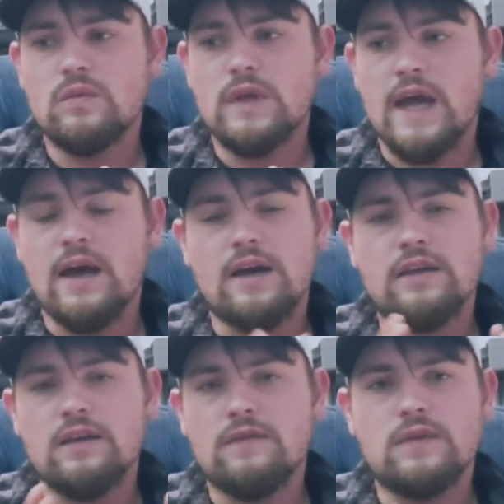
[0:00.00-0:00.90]
I'll
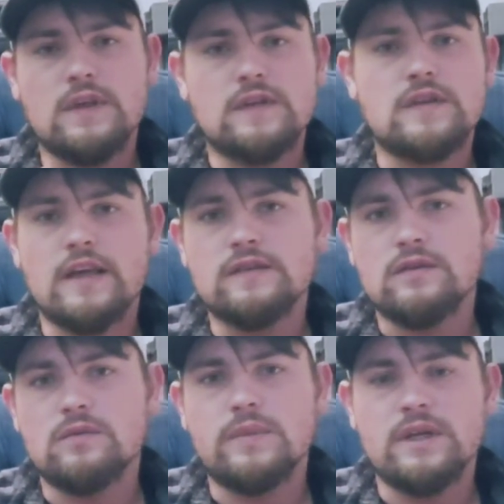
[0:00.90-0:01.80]
give you this last
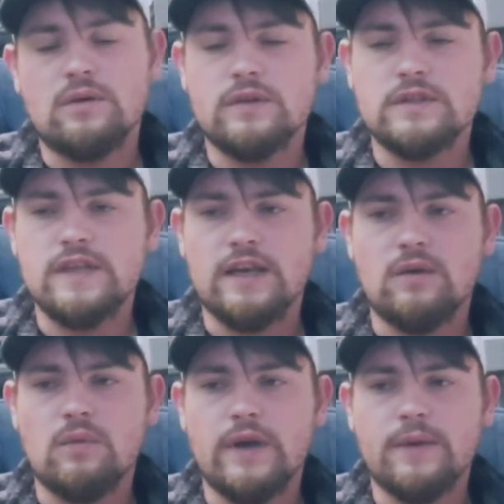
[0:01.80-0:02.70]
little bit on the
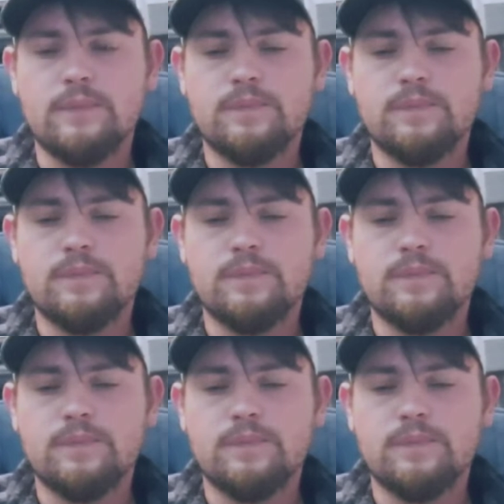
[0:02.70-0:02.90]
takeaway.